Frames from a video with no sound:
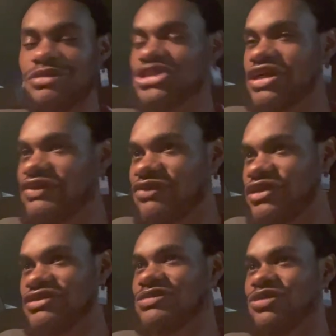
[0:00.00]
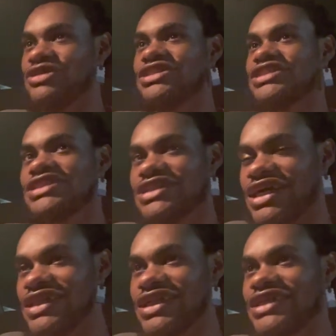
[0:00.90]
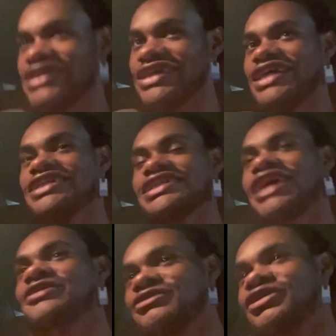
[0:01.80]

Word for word: I'm trying to avoid doing spoilers because it's not like it's not